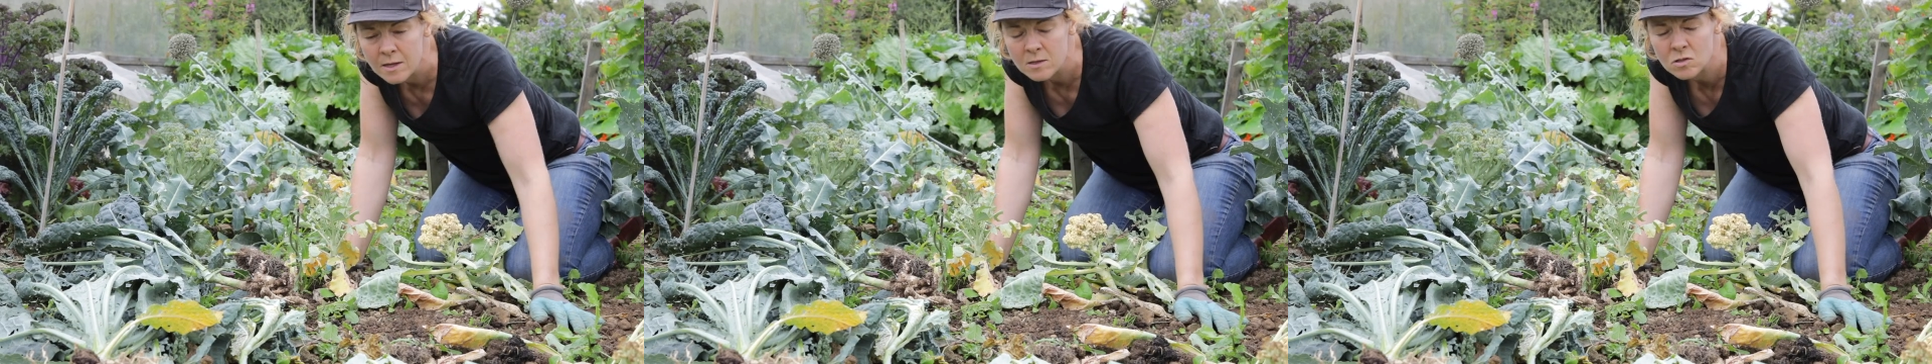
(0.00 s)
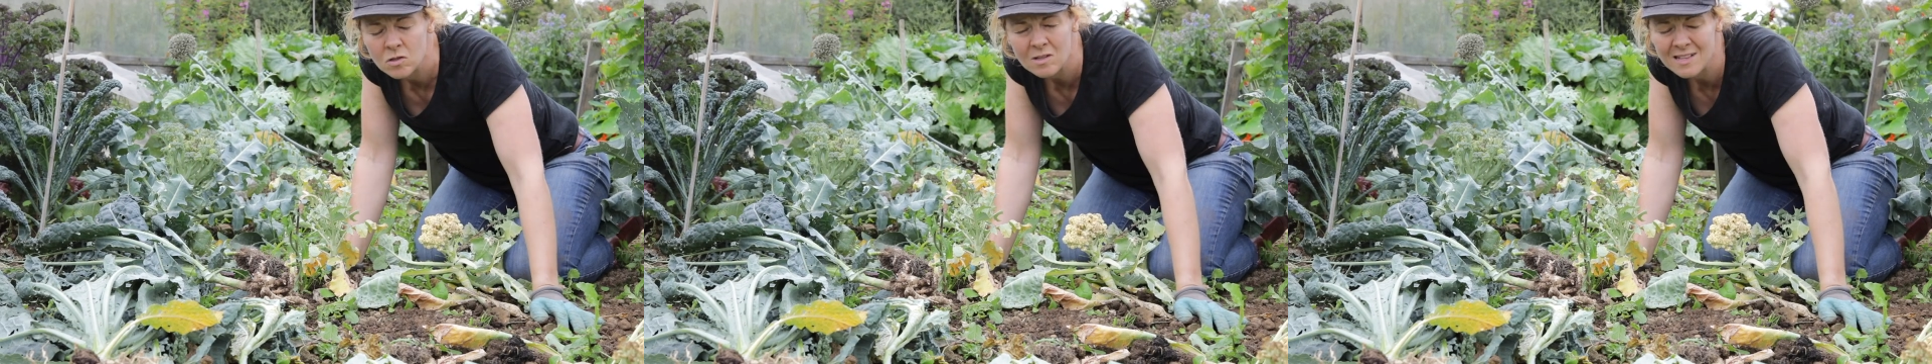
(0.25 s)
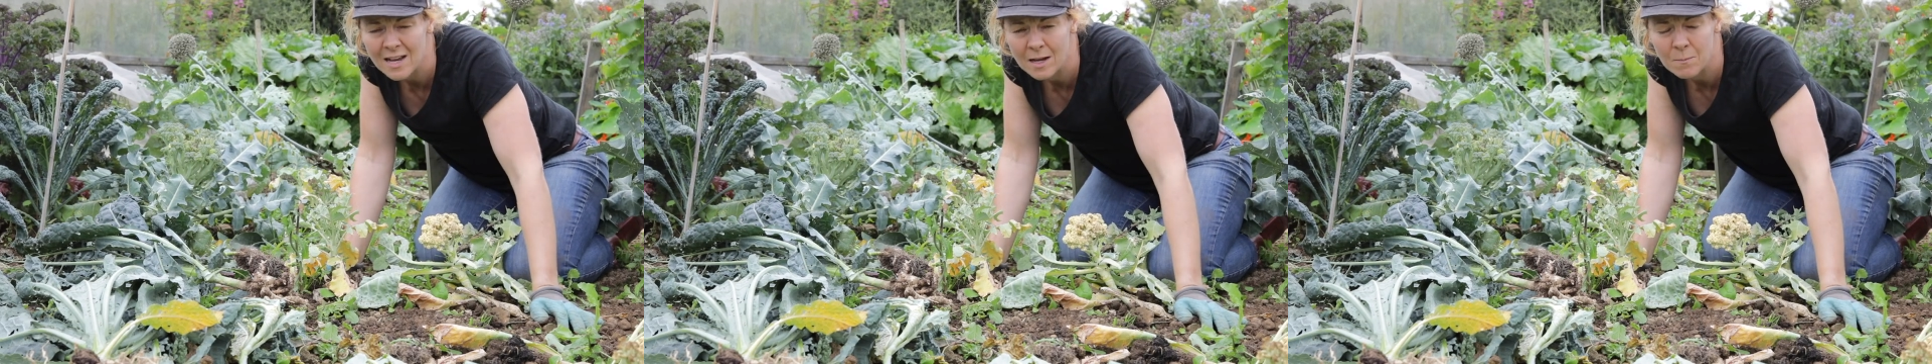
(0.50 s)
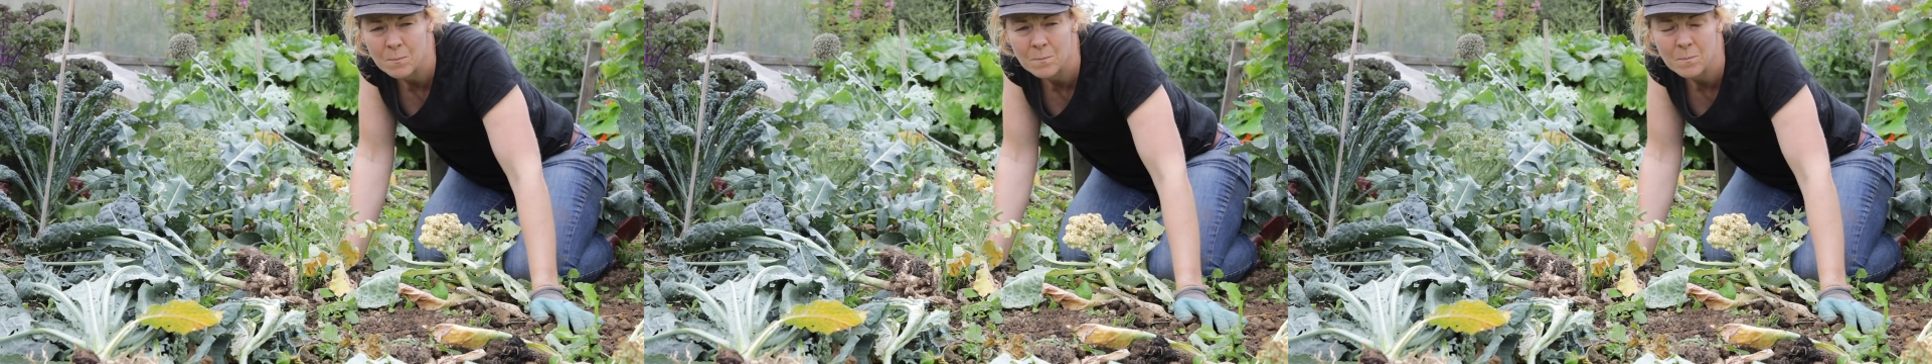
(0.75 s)
it's just like
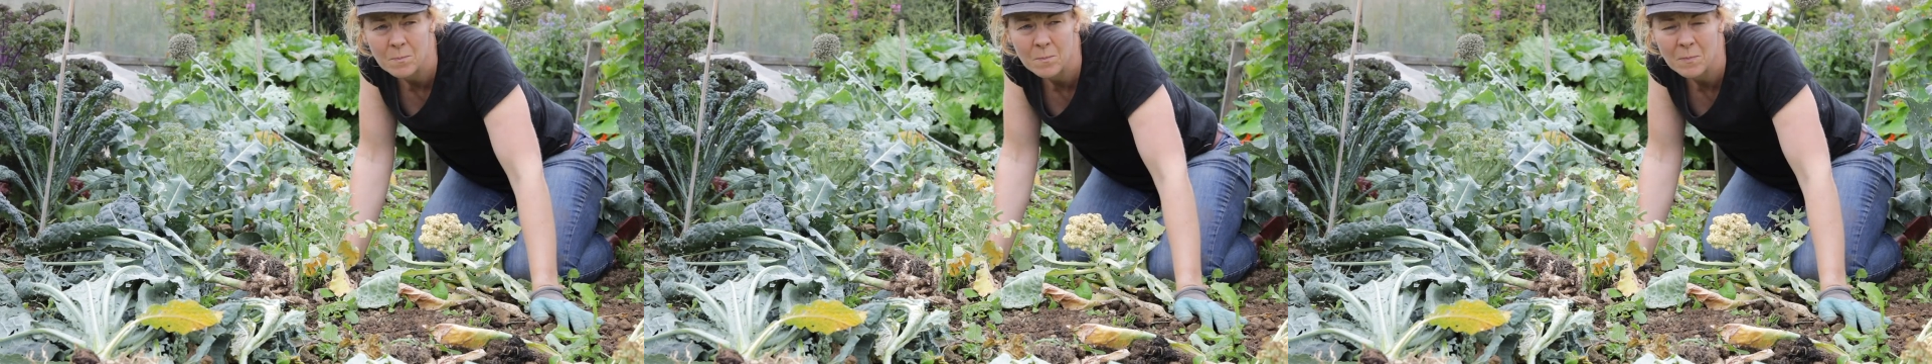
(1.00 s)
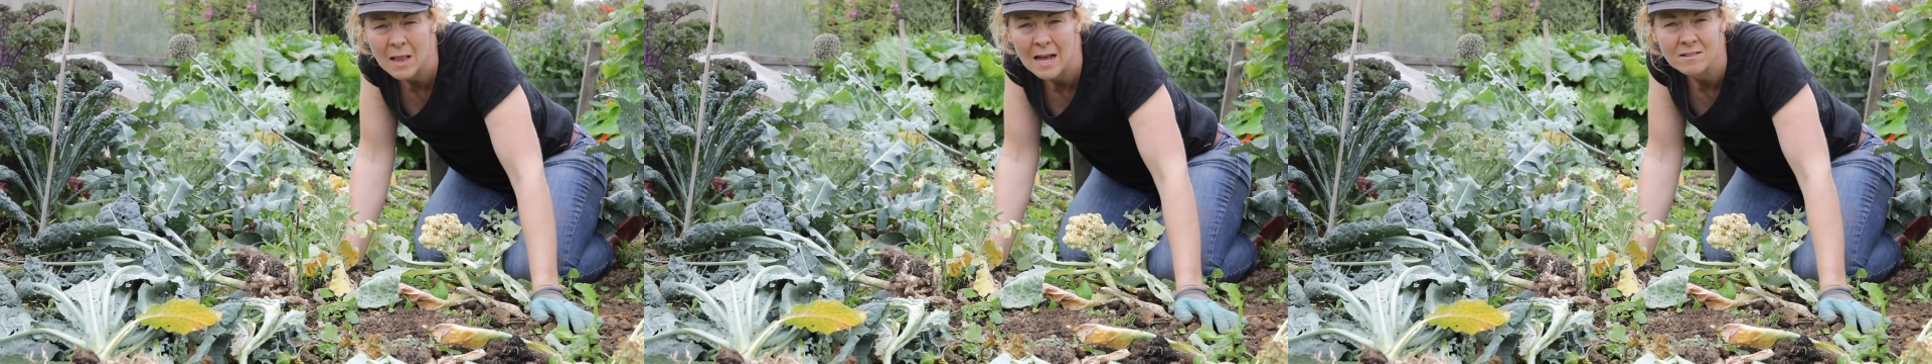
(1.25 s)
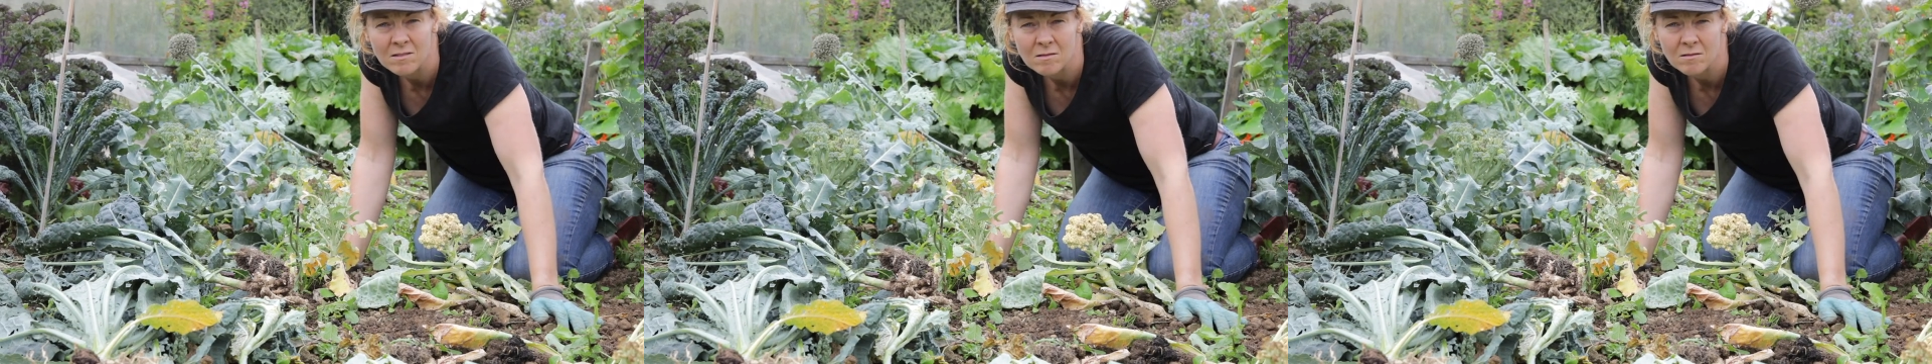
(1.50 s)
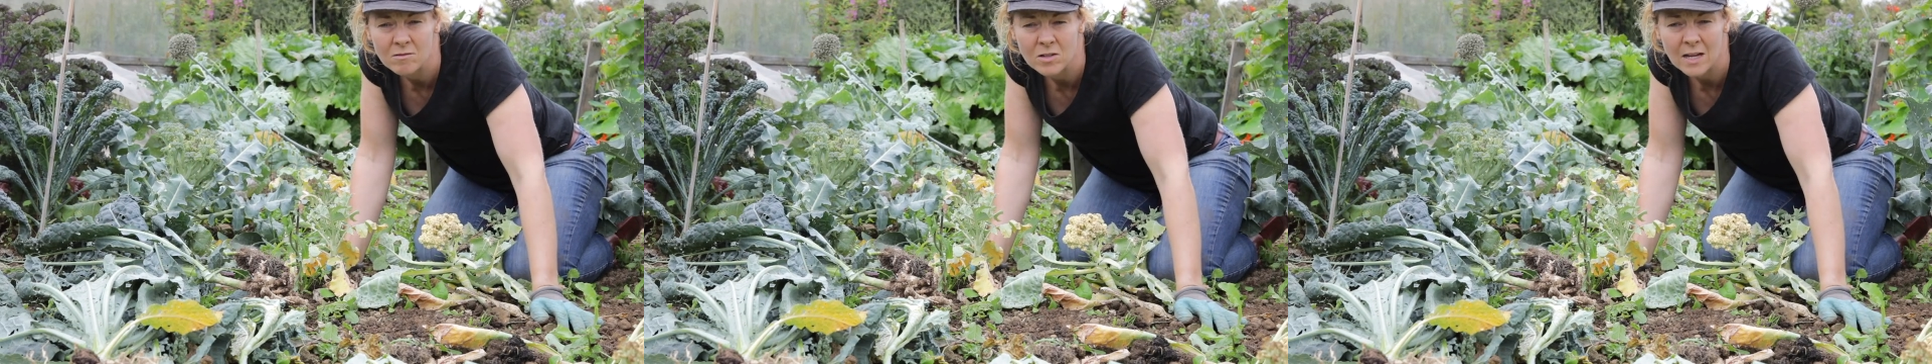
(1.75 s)
a plant
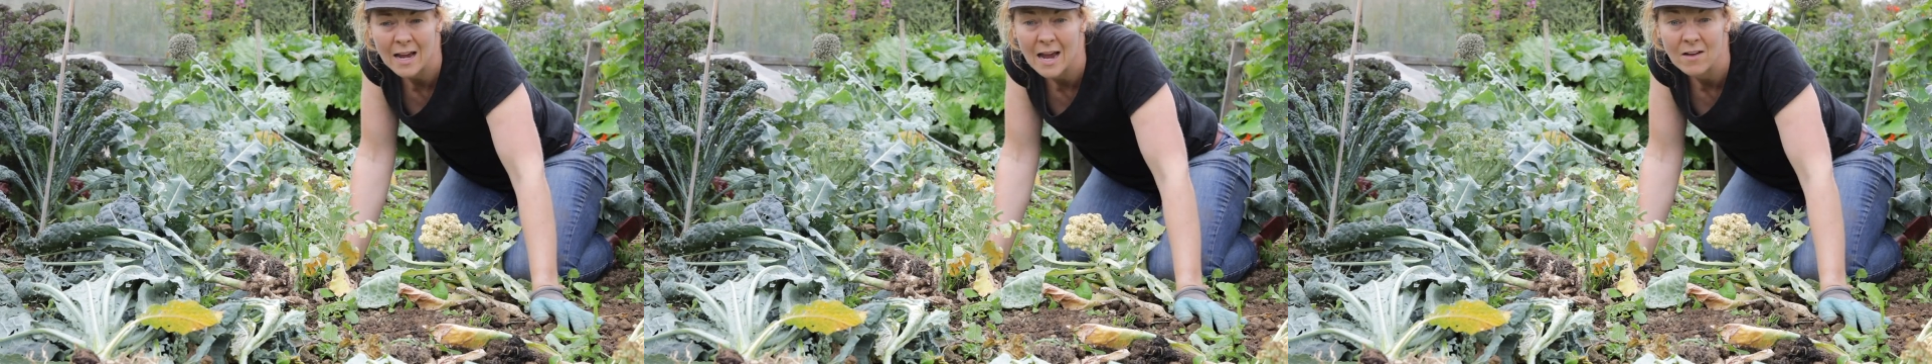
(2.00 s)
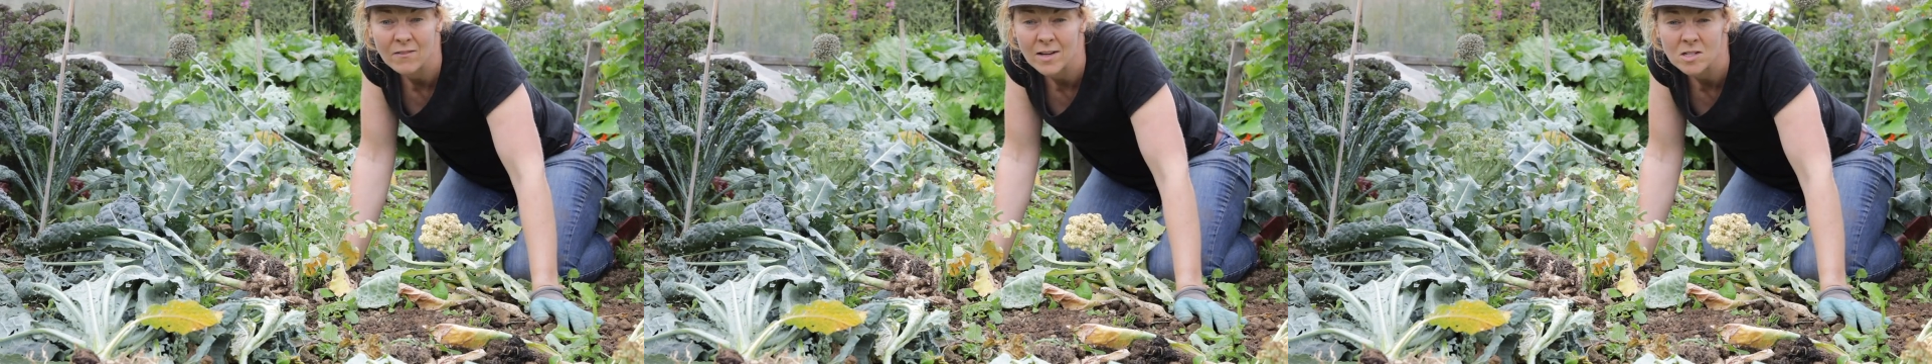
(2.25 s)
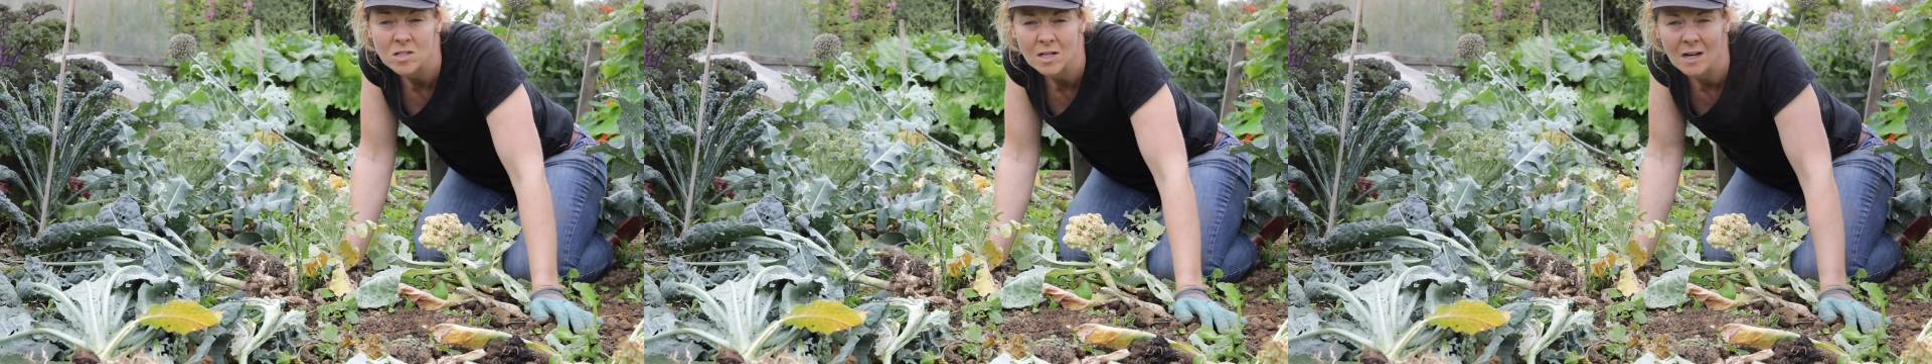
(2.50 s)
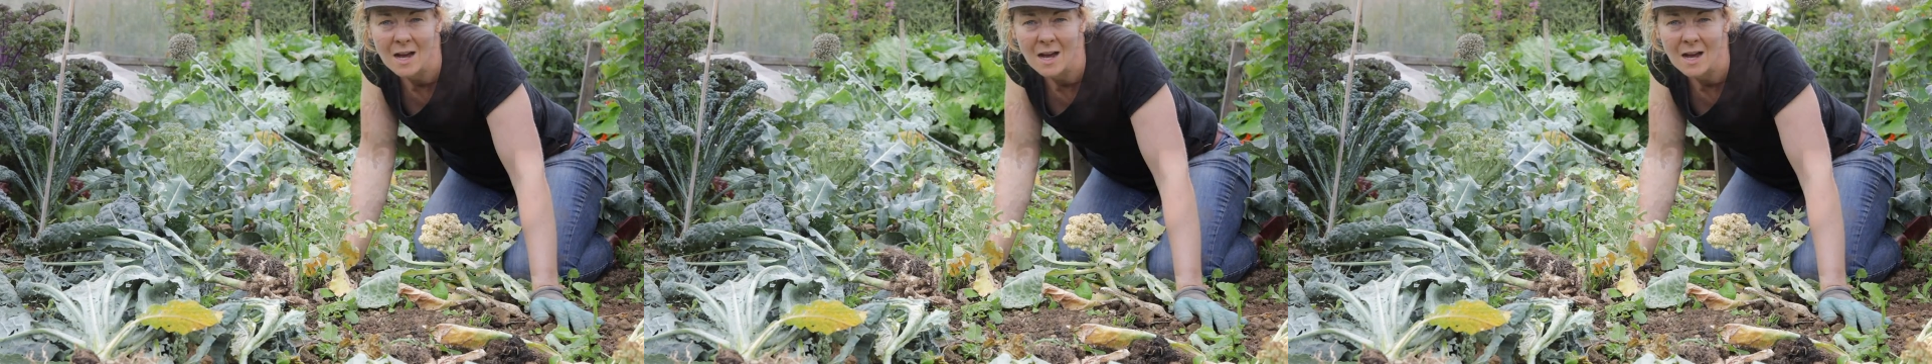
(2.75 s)
running out of energy,